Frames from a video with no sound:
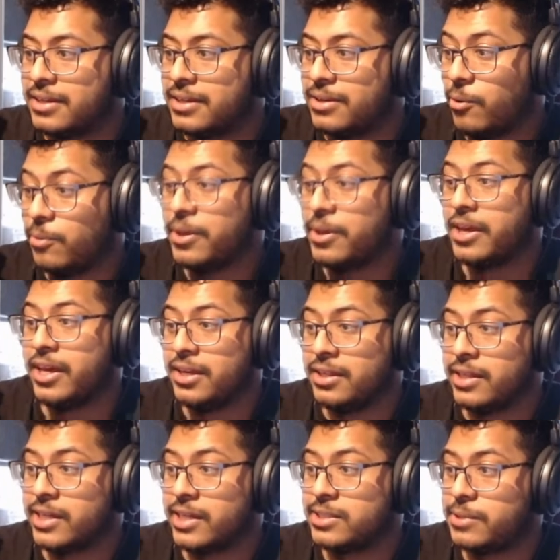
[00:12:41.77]
Okay,
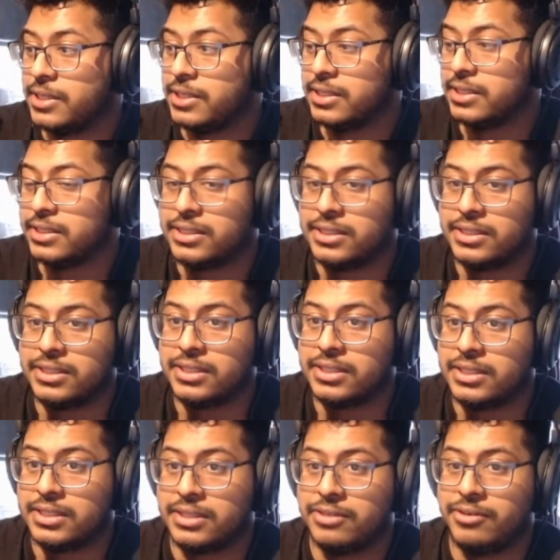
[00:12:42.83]
that's pretty good.
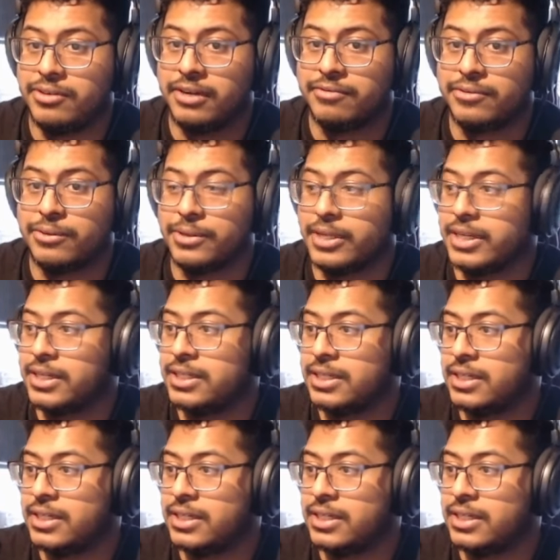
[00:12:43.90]
Three out of four there.